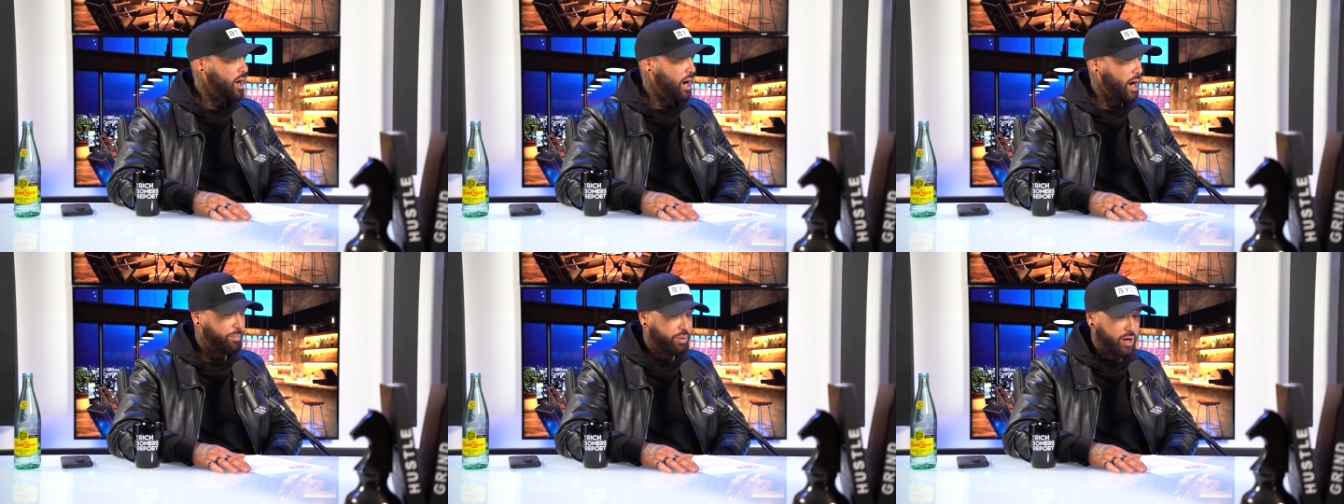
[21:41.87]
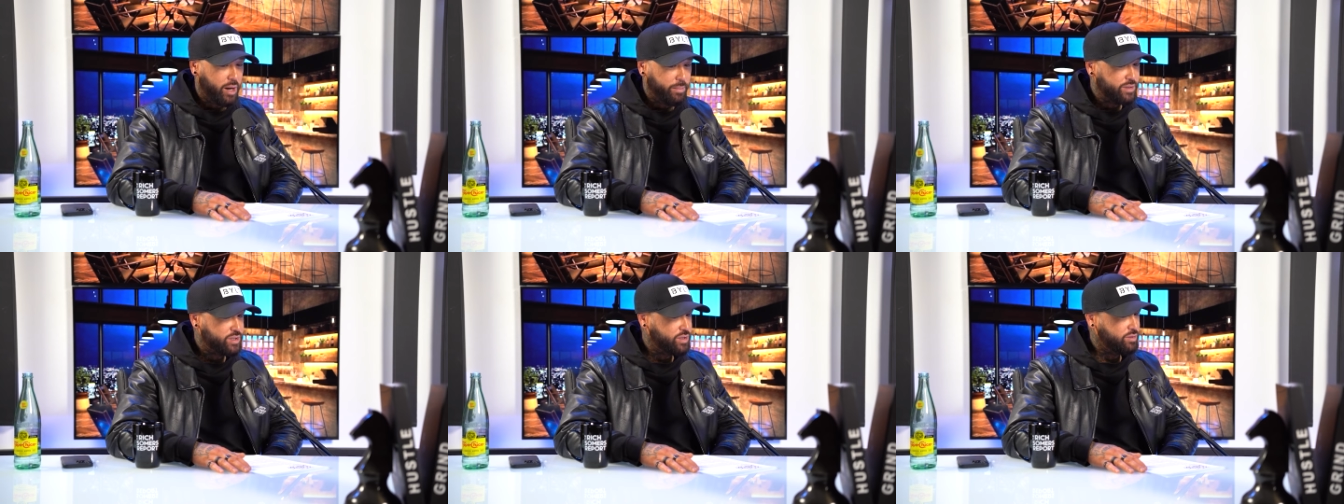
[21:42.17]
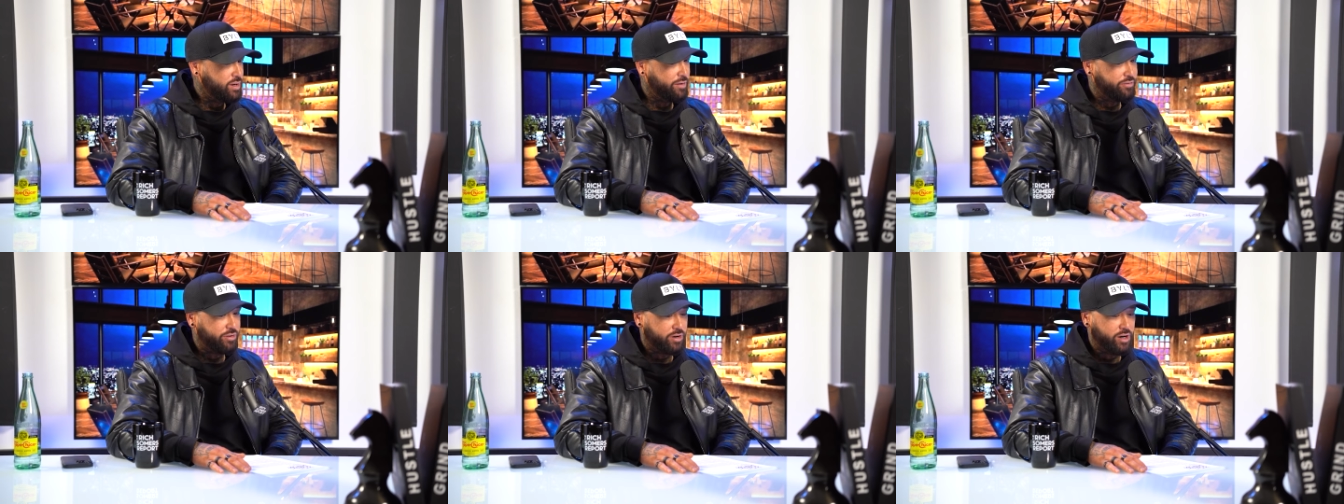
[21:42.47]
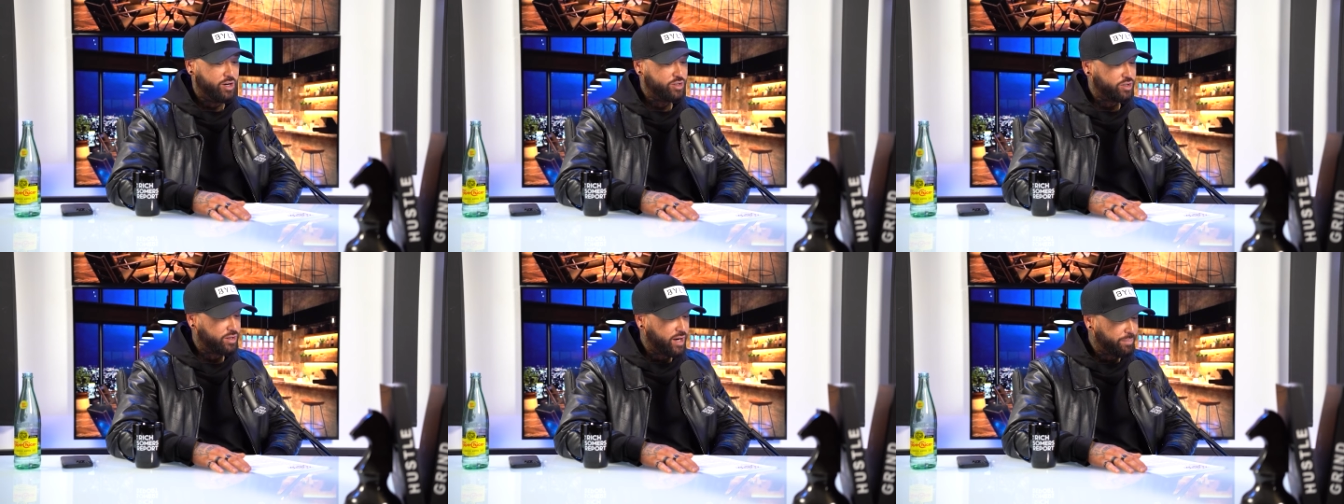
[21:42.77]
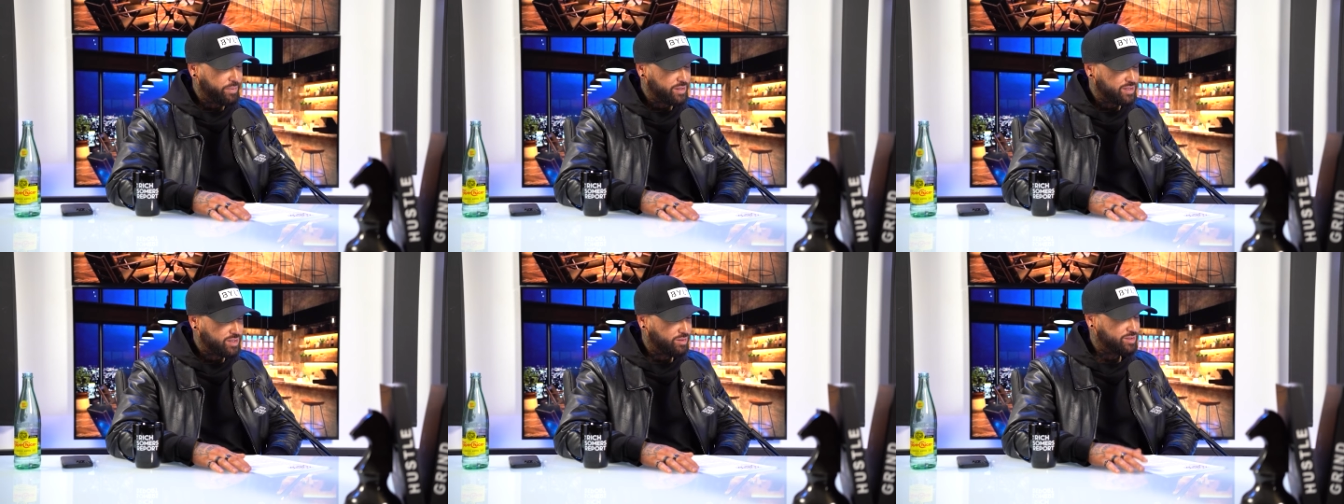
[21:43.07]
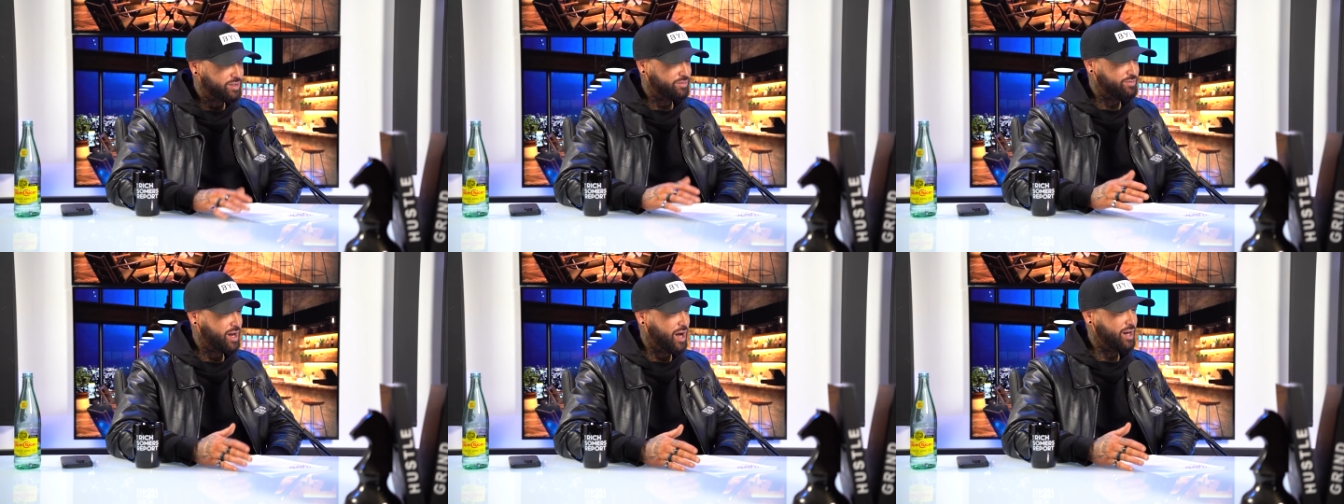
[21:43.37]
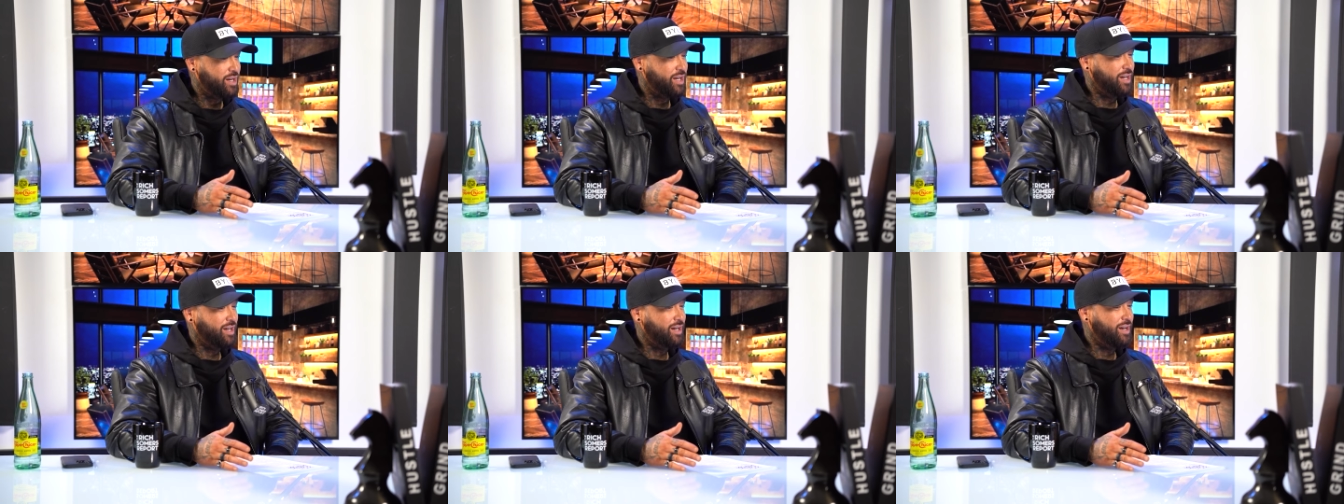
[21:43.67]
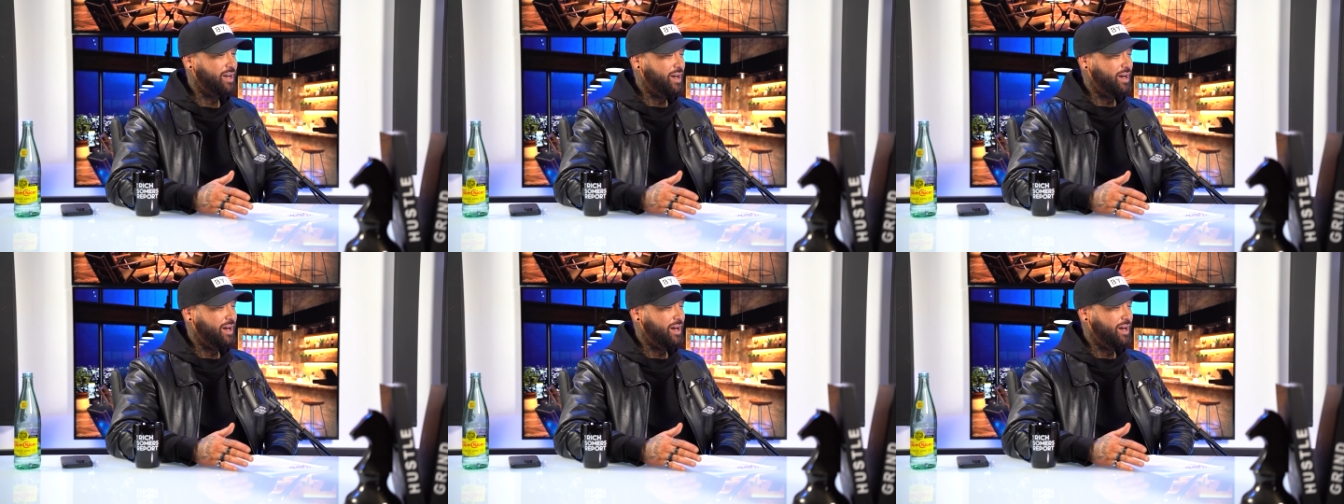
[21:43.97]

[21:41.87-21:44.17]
I promise you after 100 episodes of talking,